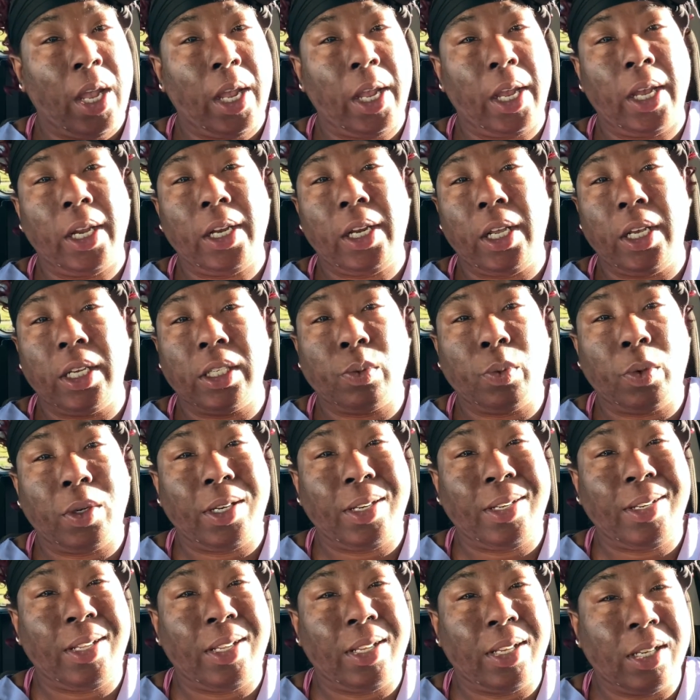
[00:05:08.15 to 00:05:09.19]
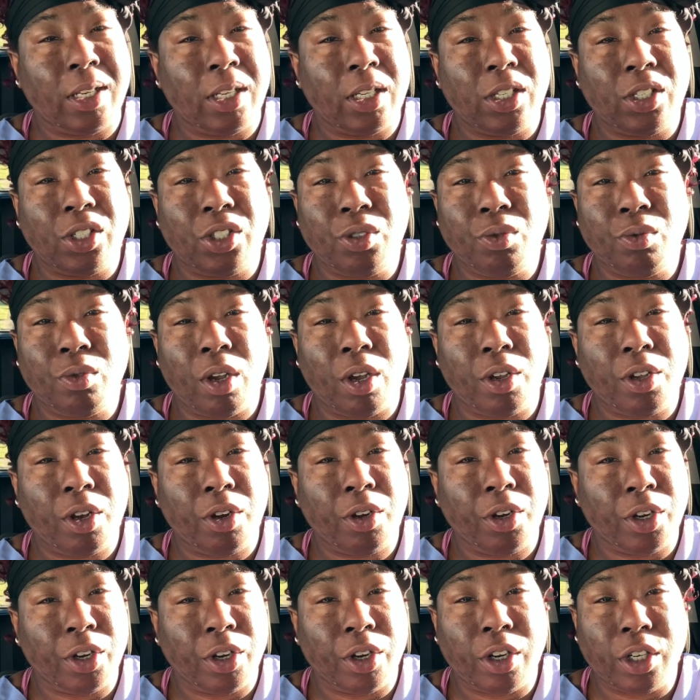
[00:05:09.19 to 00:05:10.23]
It is what it is. You know your
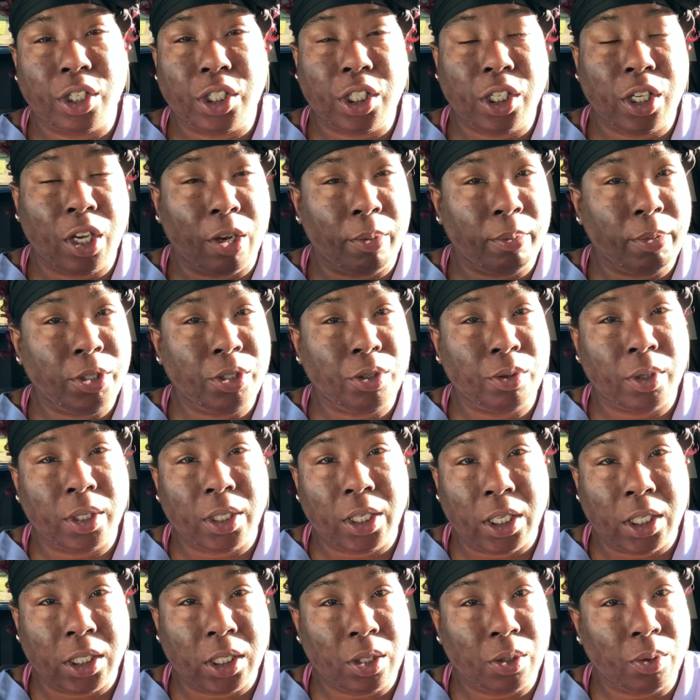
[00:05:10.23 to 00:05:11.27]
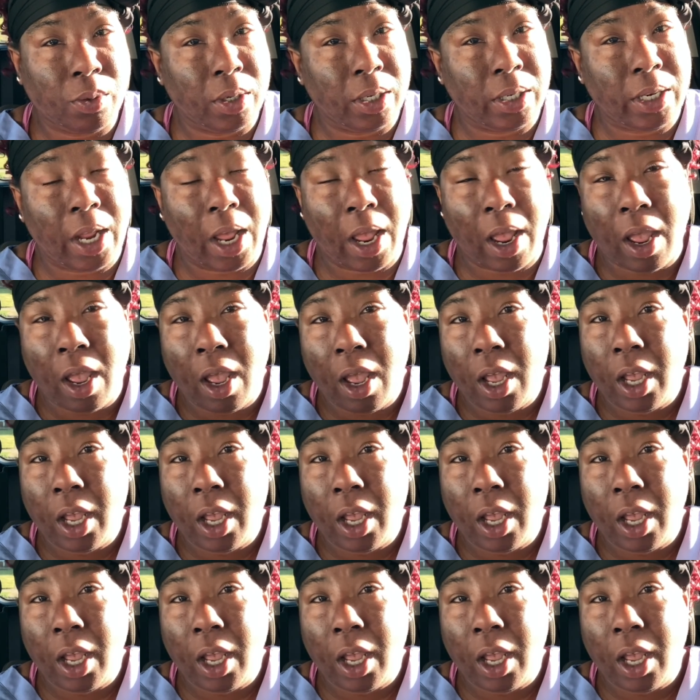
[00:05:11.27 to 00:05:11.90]
girl, she going to be doing this, doing that,